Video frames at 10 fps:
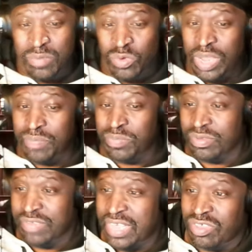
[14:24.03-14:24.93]

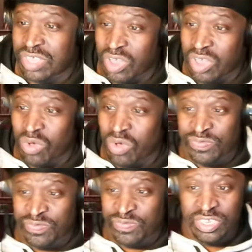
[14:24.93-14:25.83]
reputation on the
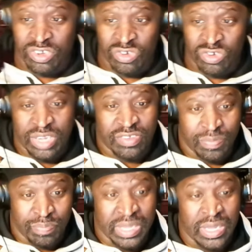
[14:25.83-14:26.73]
Philly streets as
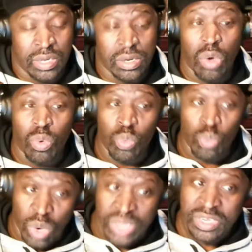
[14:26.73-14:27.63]
being
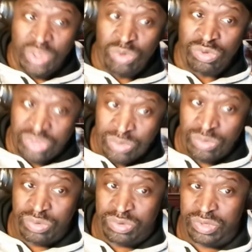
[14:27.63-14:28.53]
one of those
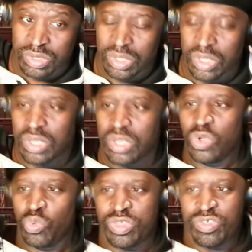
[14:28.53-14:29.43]
dudes,
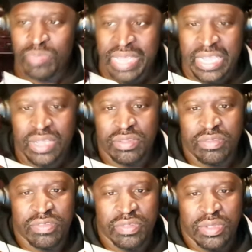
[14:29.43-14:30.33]
which
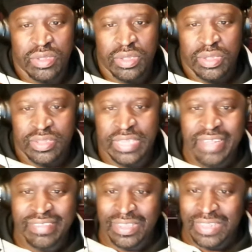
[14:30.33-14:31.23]
means
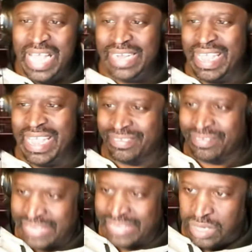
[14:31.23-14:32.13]
there's a lot at
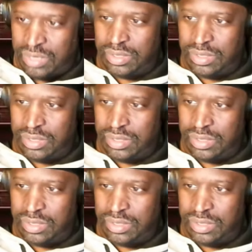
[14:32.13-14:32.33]
stake